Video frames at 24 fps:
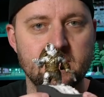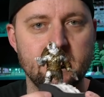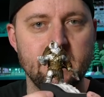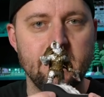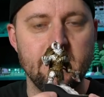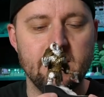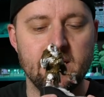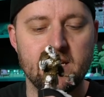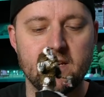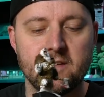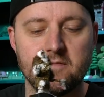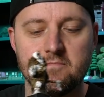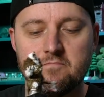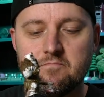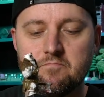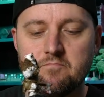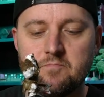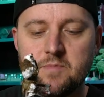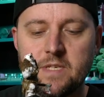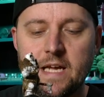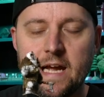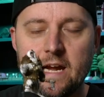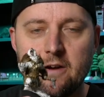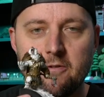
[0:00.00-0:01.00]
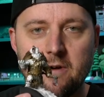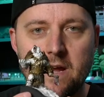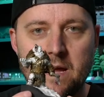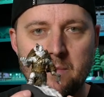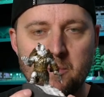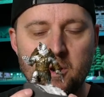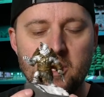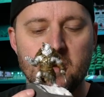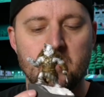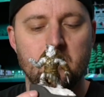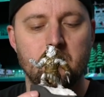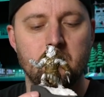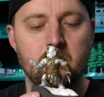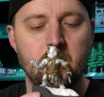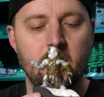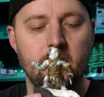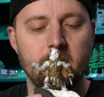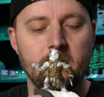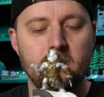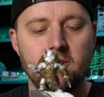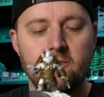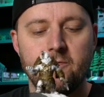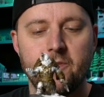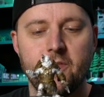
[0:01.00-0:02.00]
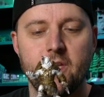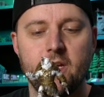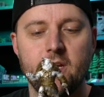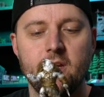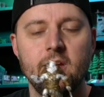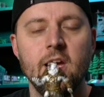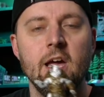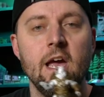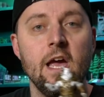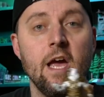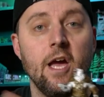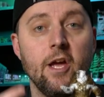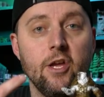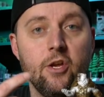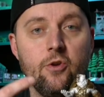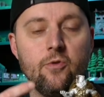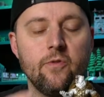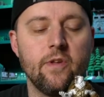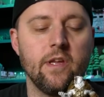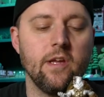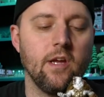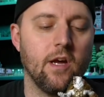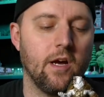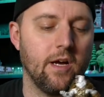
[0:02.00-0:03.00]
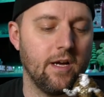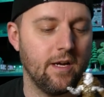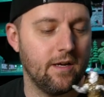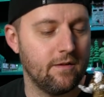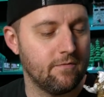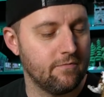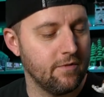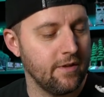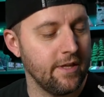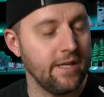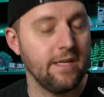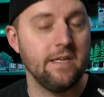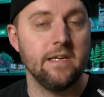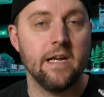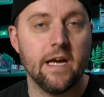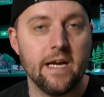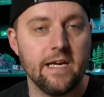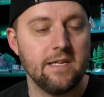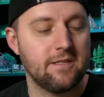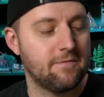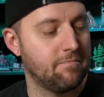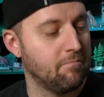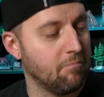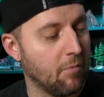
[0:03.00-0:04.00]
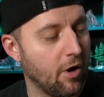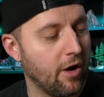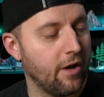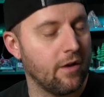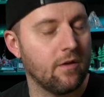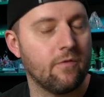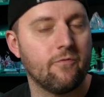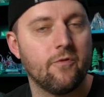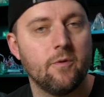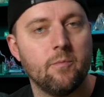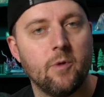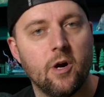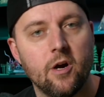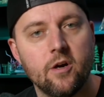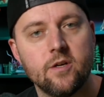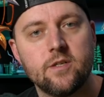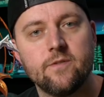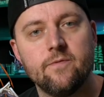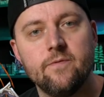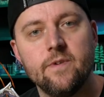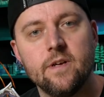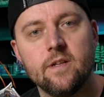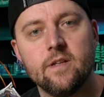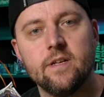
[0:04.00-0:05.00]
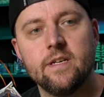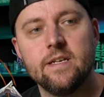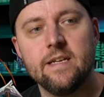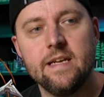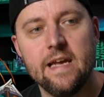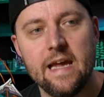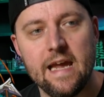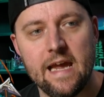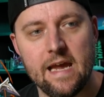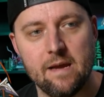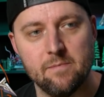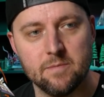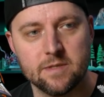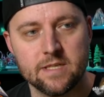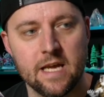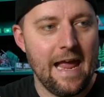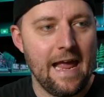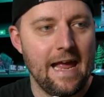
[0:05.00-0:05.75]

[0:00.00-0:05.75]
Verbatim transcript: scenic diorama model thing using a really nice model from Archvillain Games.